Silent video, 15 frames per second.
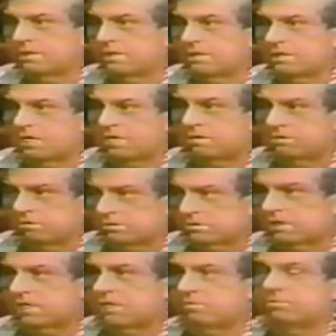And of course, they
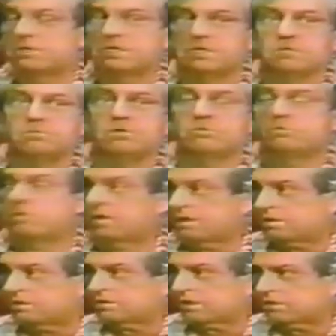give money to both parties.
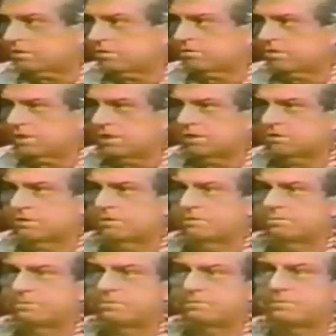That's a tradition.
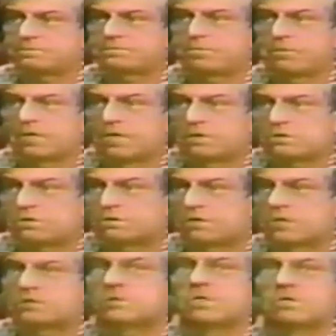So that
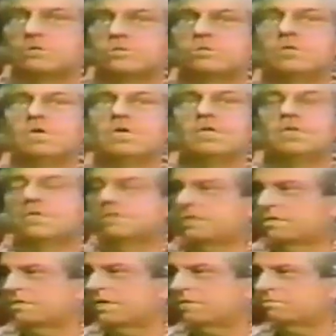shows that they're
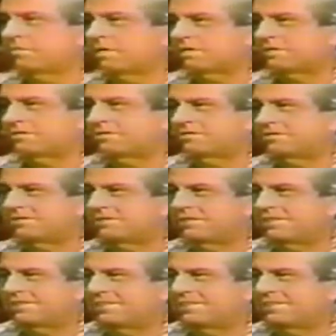nonpartisan, you see.